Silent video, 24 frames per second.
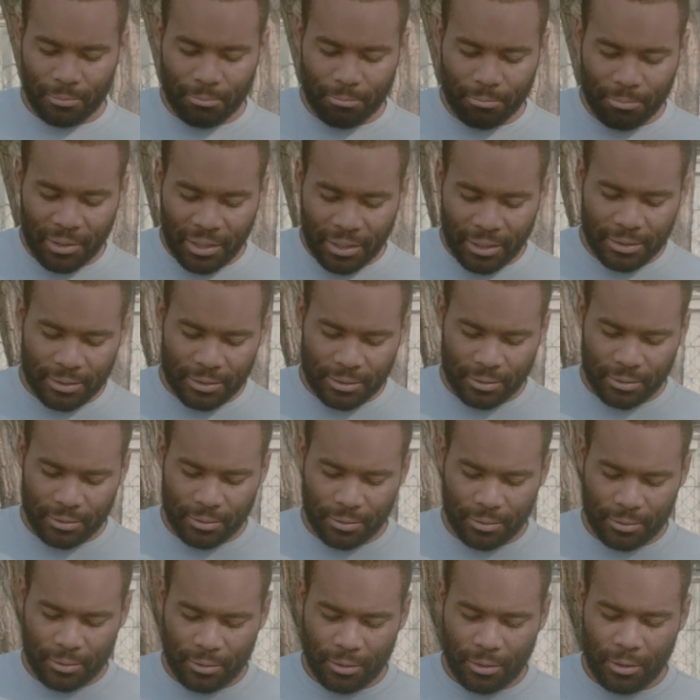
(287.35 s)
but
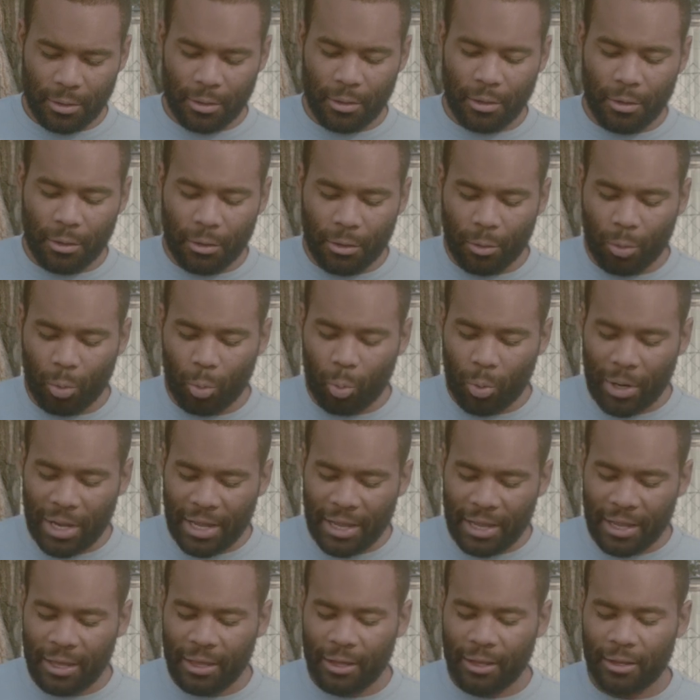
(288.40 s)
the
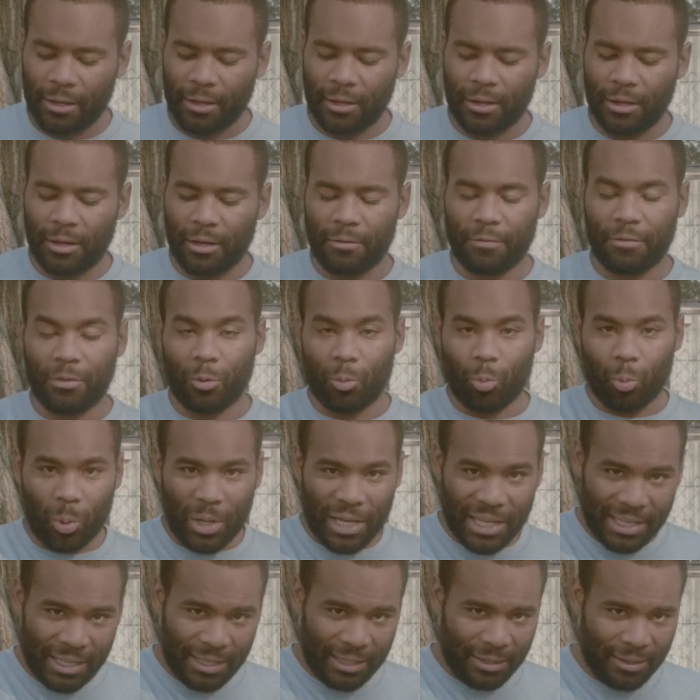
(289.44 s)
way of the
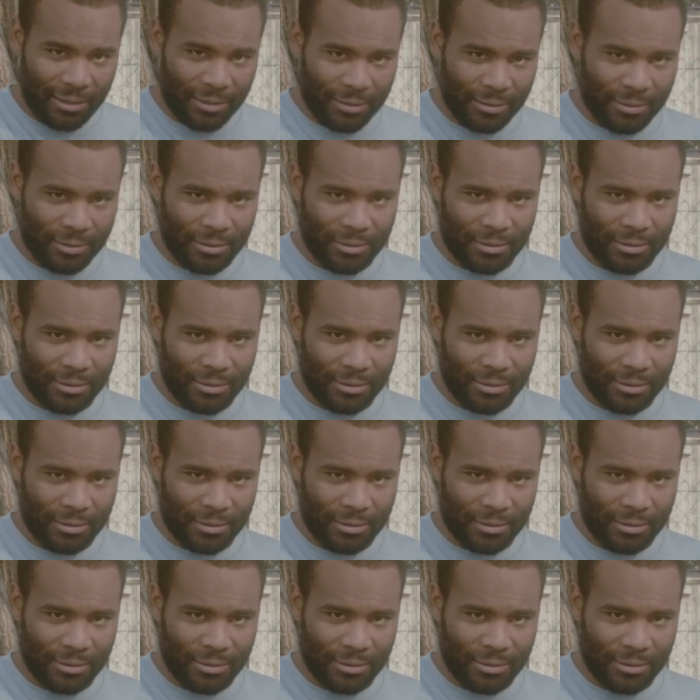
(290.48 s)
wicked